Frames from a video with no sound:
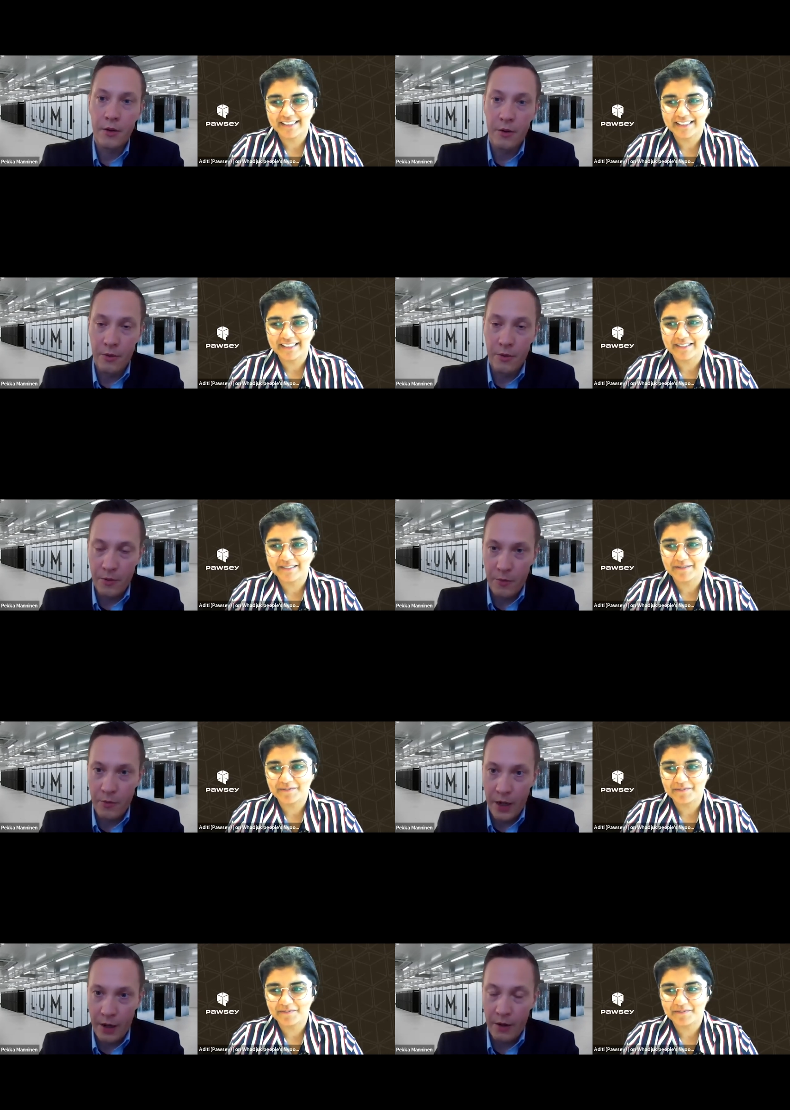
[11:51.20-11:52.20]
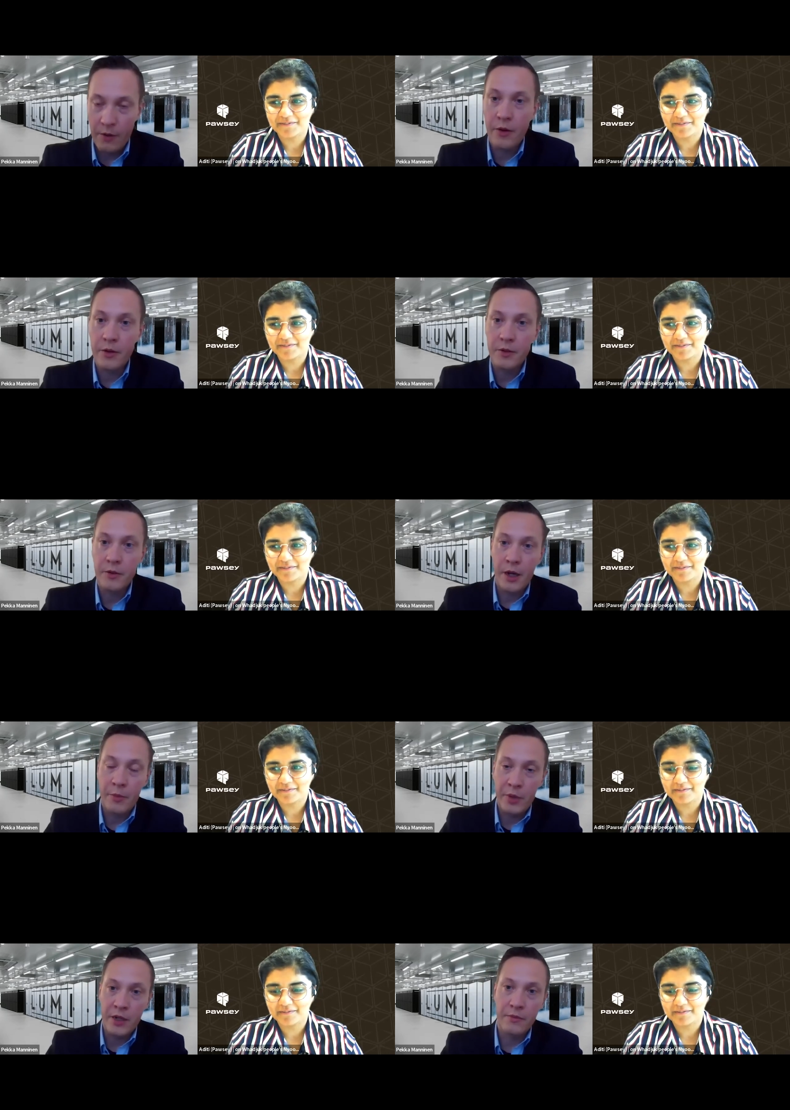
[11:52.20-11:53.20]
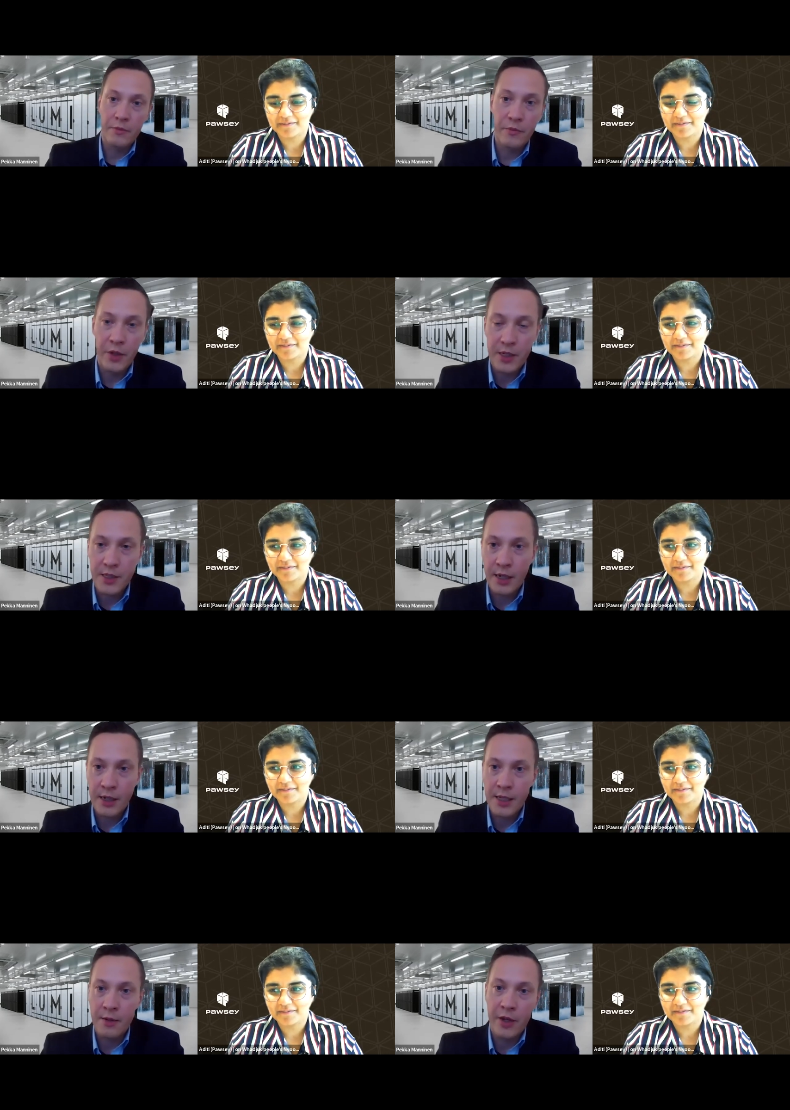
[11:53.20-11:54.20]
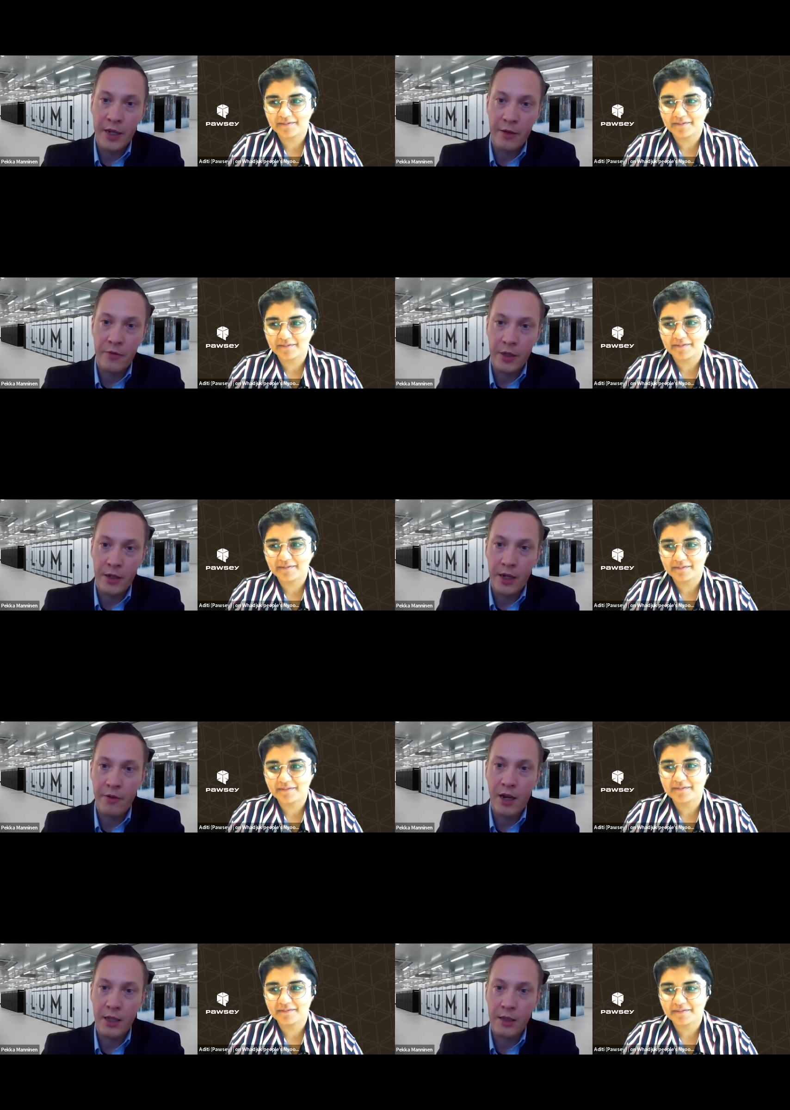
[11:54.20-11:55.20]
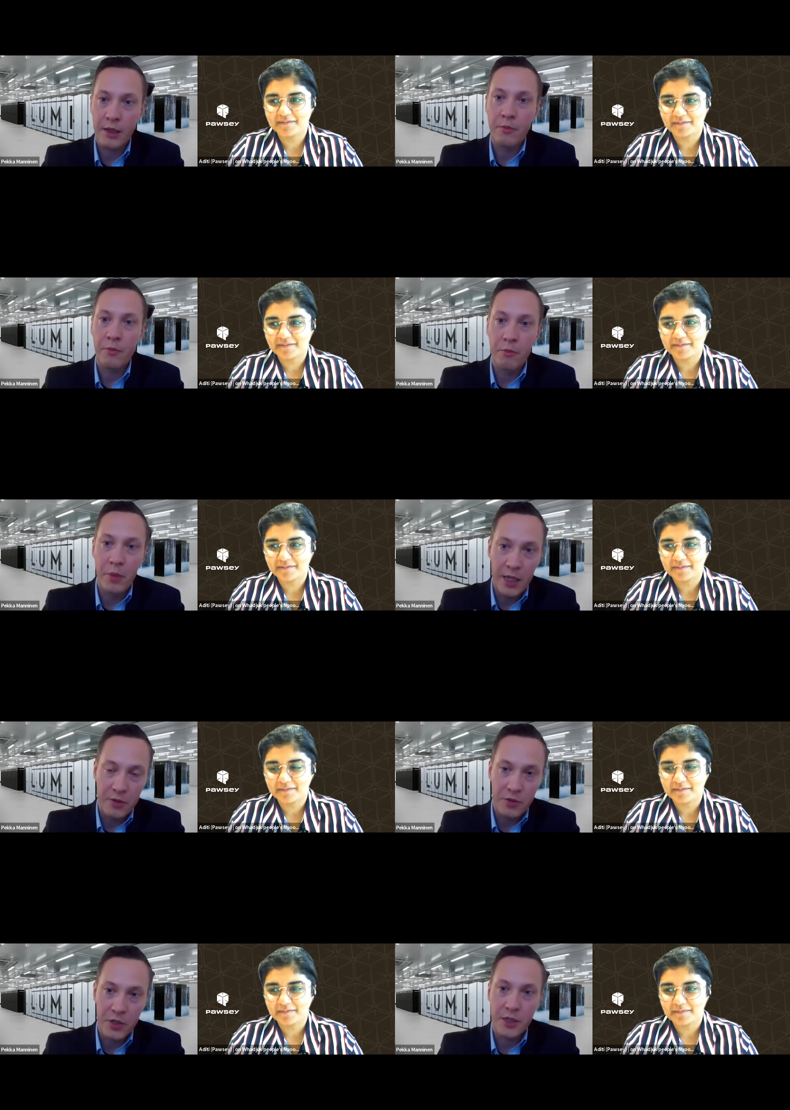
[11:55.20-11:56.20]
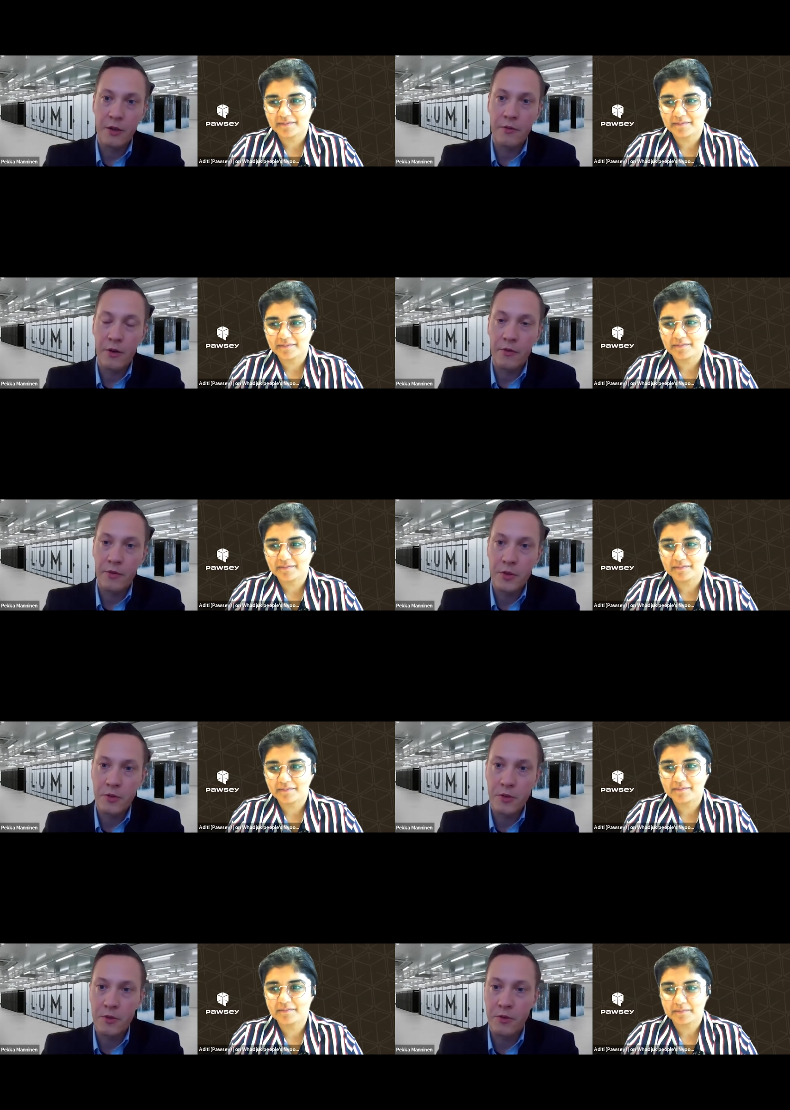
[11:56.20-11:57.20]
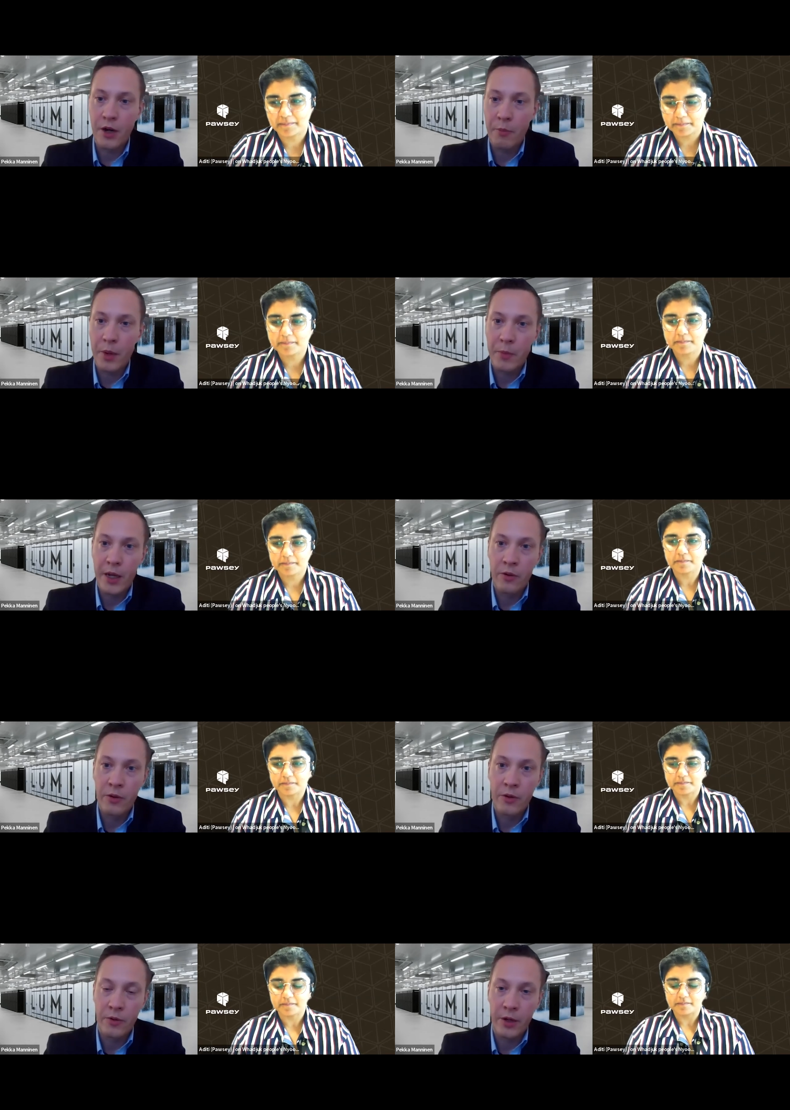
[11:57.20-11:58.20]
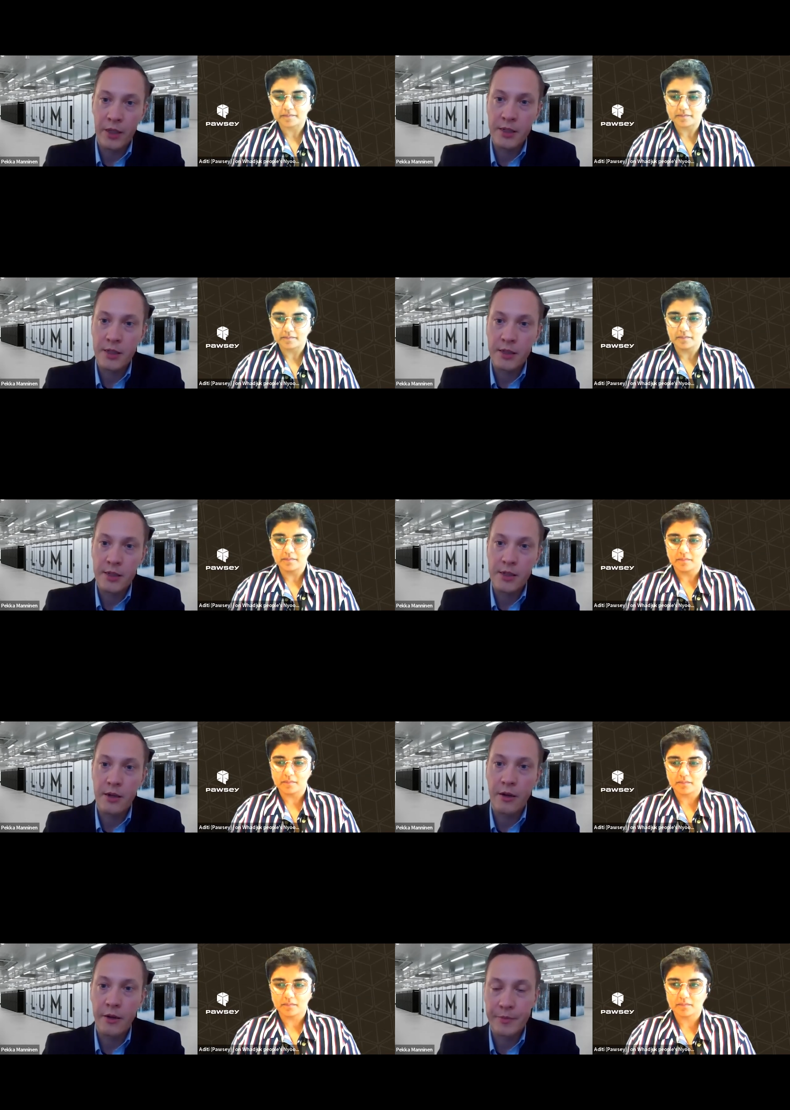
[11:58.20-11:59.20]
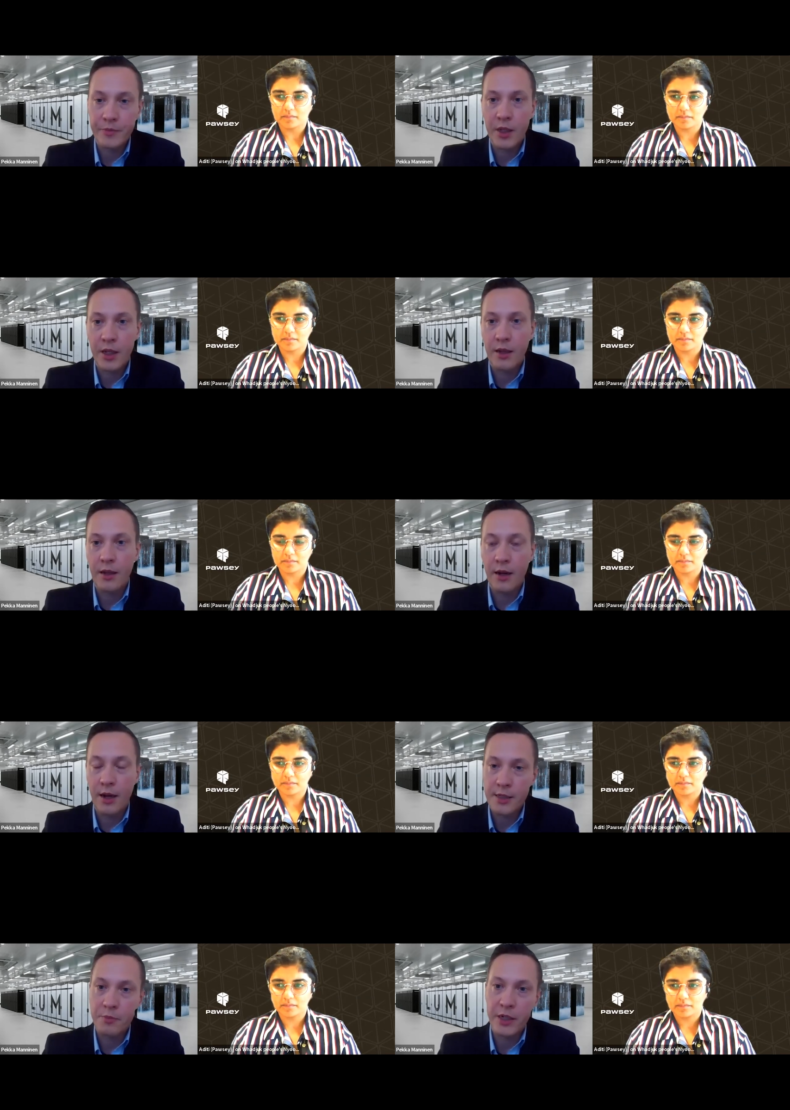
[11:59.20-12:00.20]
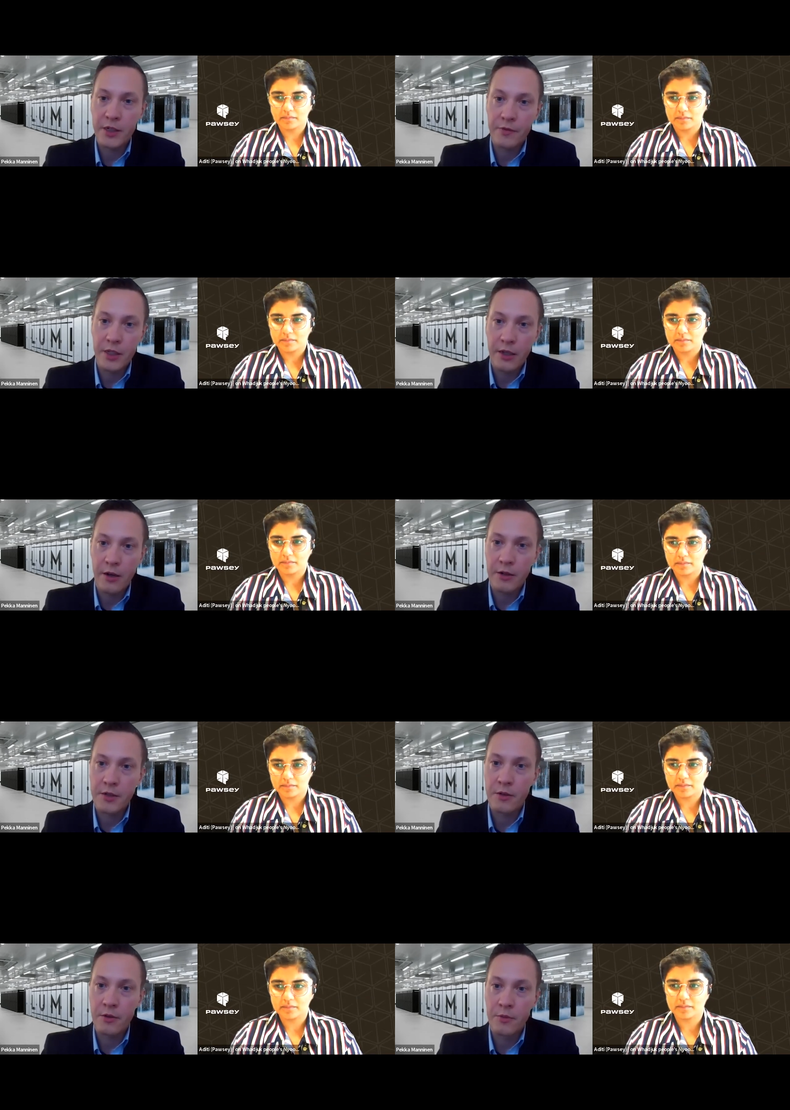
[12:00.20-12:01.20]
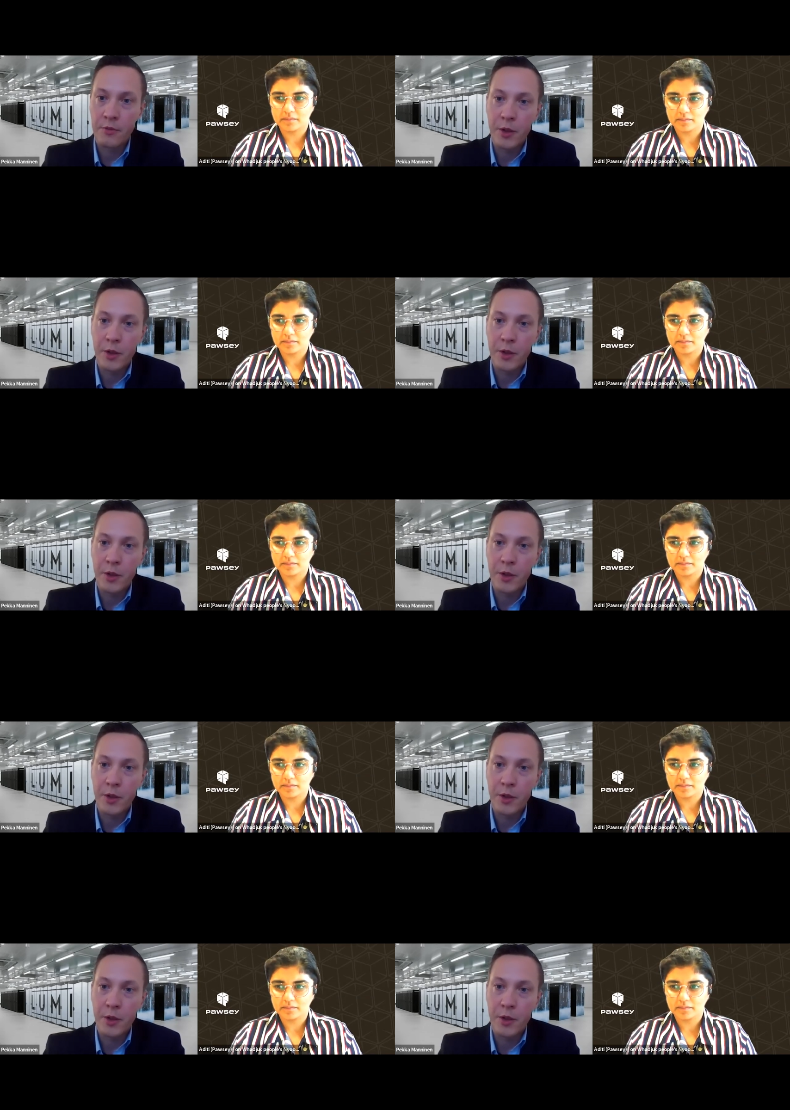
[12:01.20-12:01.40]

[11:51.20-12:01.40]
Speaker 1: Well, uh, I mean, we are still still waiting for the kind of like the big usage of, of to, to ramp up now during this this uh, last batch of the year. So